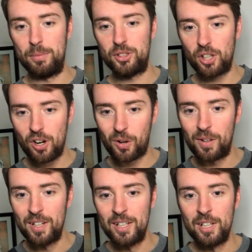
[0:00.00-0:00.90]
So
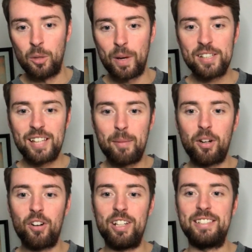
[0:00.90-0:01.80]
West Ham
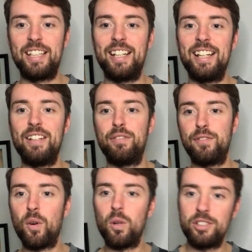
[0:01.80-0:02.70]
currently sitting in
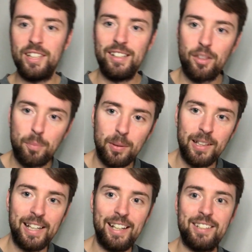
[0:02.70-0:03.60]
14th
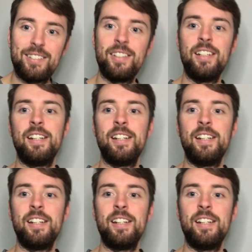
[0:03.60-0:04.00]
place,